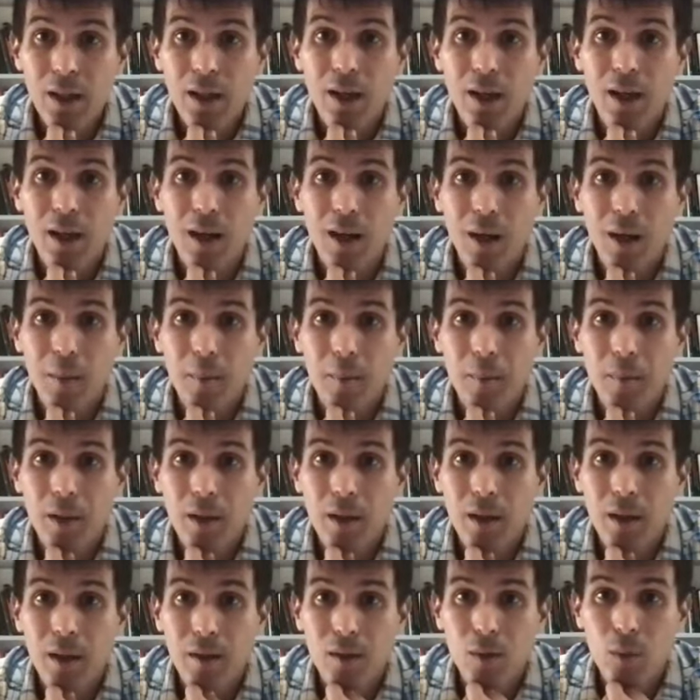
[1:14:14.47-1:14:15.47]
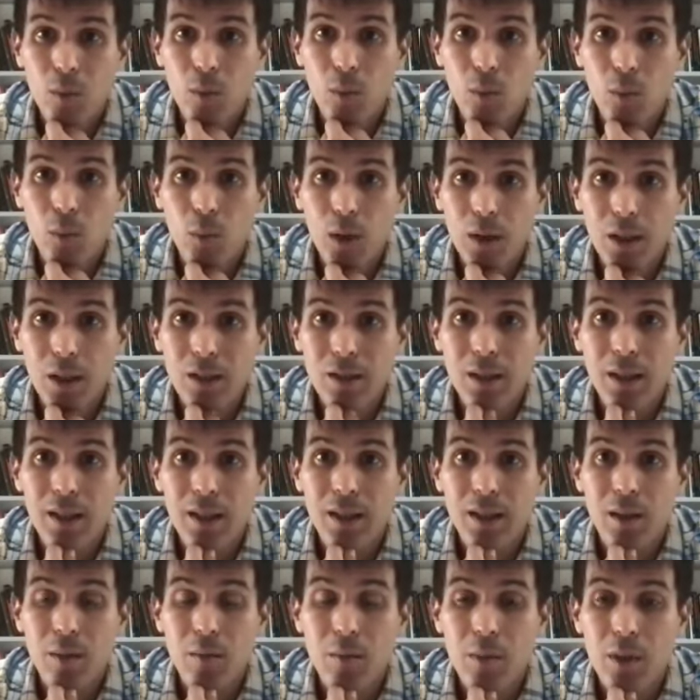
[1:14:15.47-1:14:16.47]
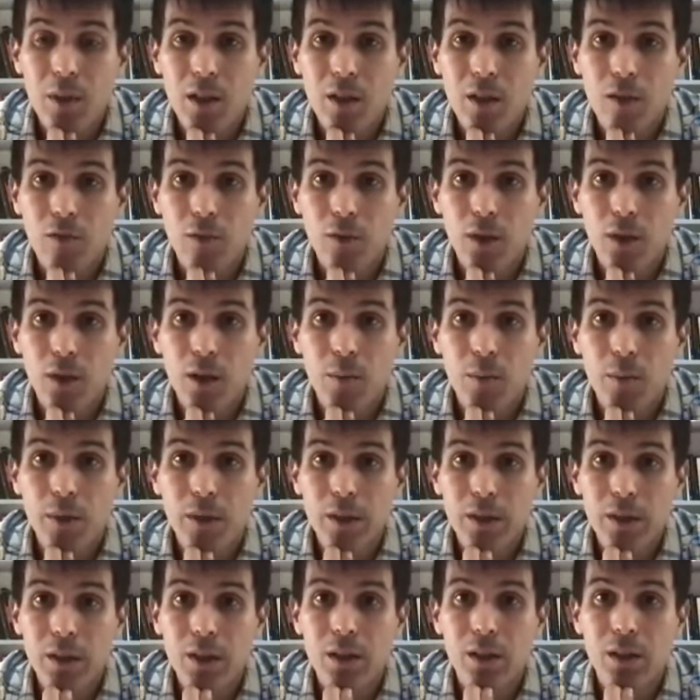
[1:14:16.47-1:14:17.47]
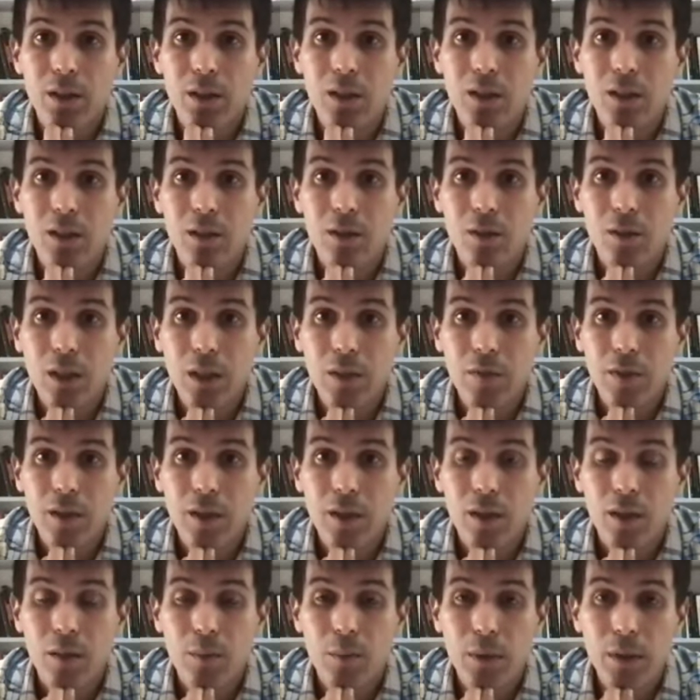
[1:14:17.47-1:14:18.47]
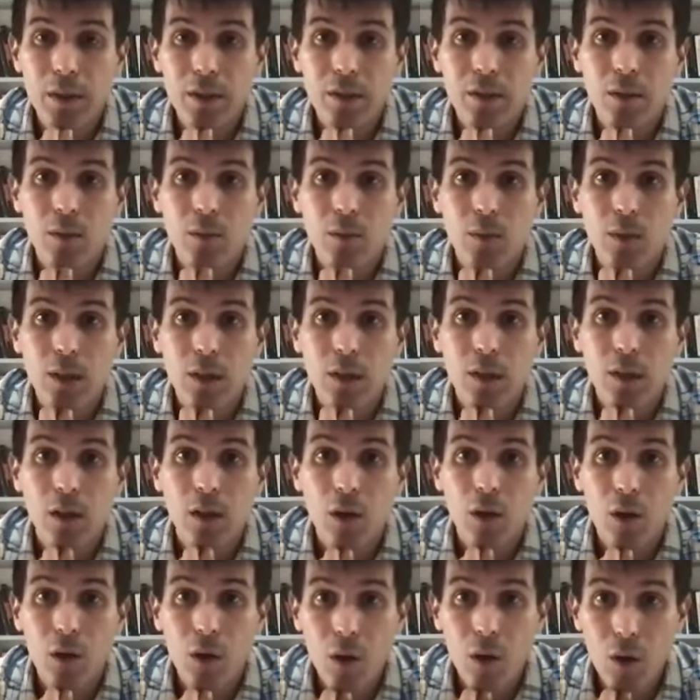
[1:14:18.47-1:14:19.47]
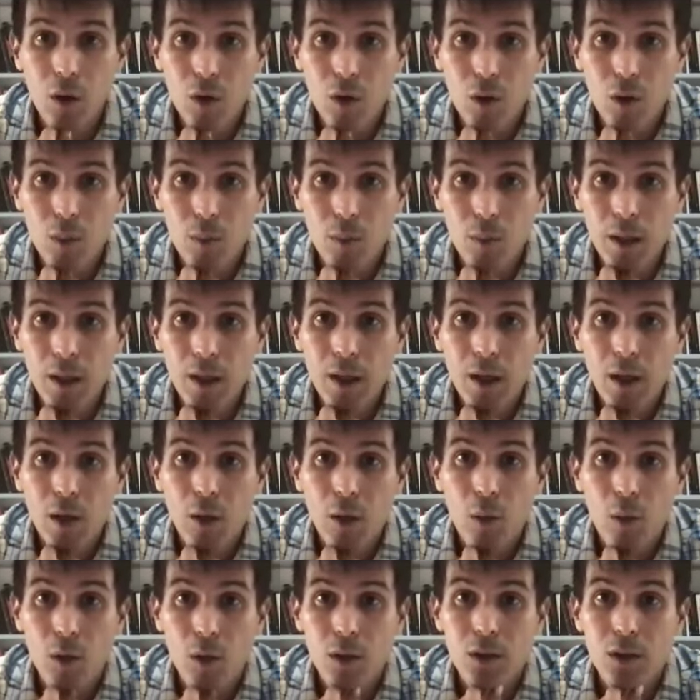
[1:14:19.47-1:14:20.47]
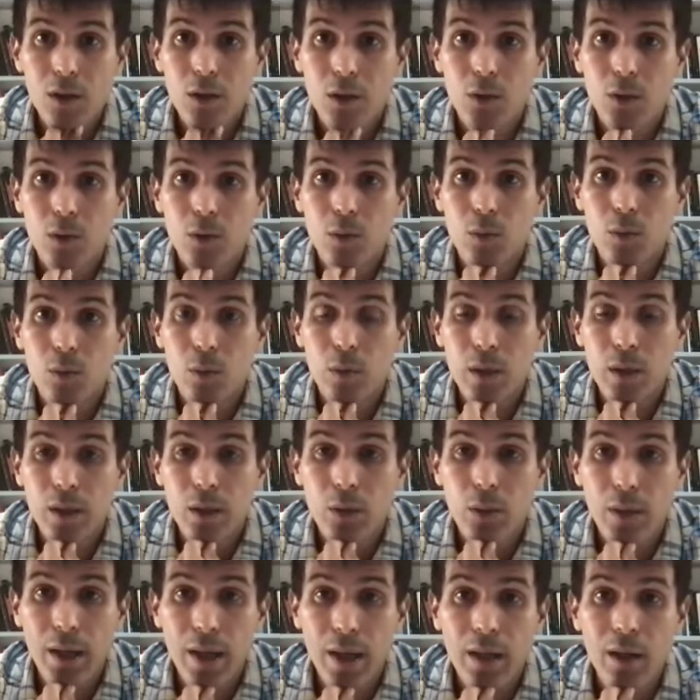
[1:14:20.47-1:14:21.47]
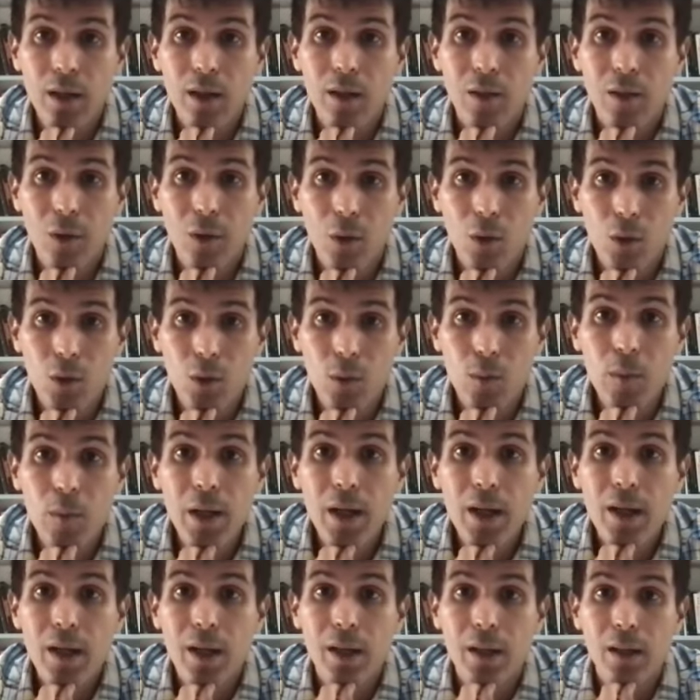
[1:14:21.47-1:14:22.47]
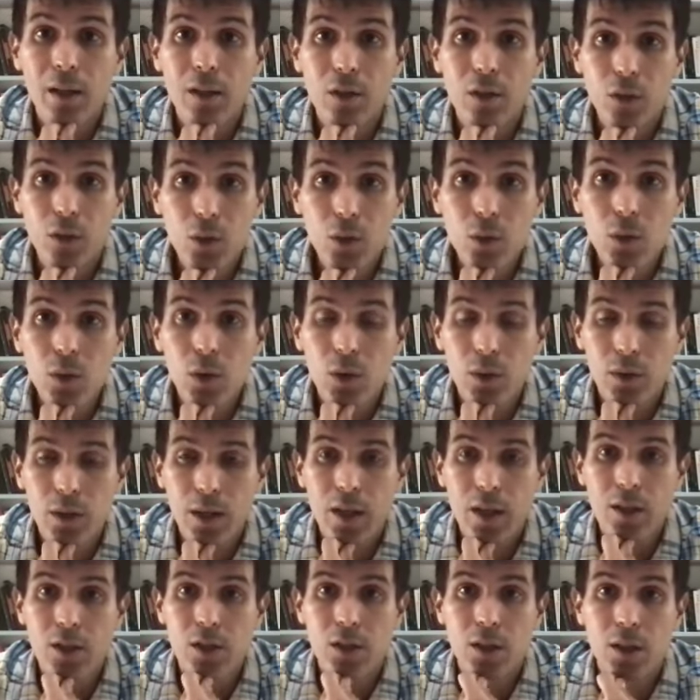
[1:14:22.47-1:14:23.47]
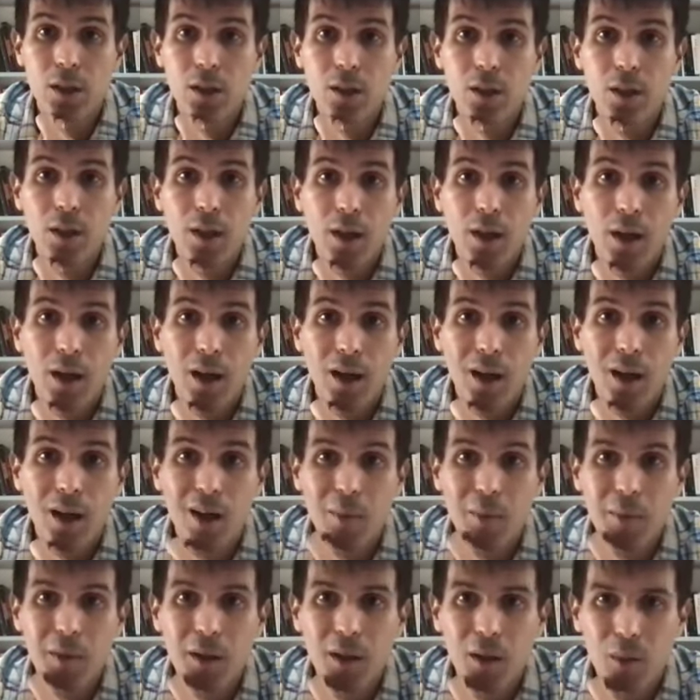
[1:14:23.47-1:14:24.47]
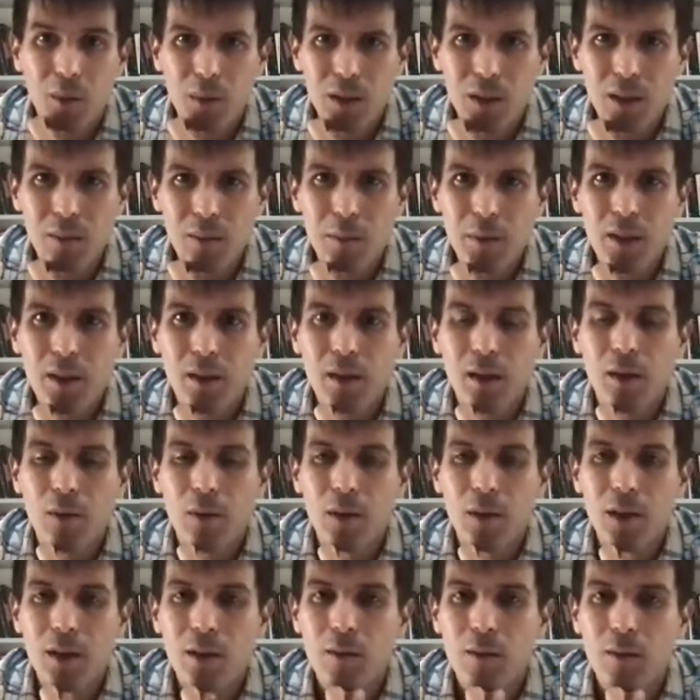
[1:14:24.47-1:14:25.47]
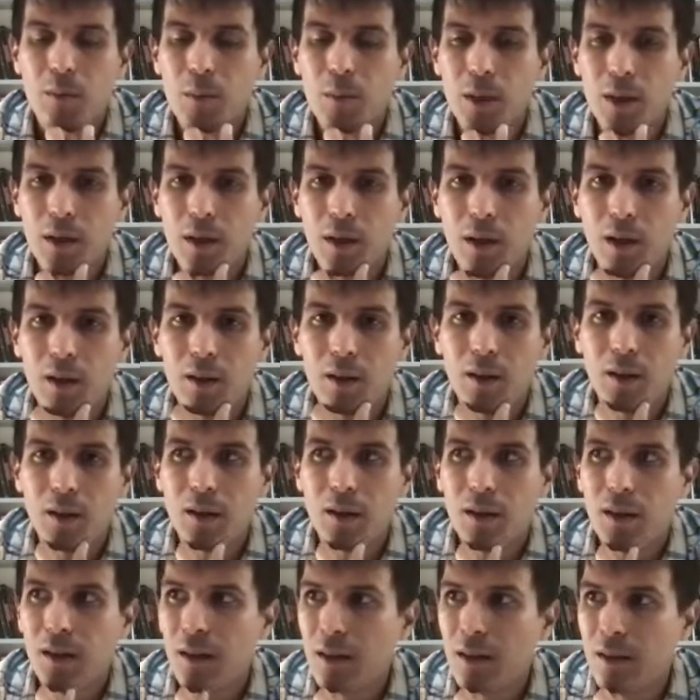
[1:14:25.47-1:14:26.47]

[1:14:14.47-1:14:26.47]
And what is that going to mean for our ability to continue living in the place that we call home, or to recreate a home in a new location? And are we going to be on the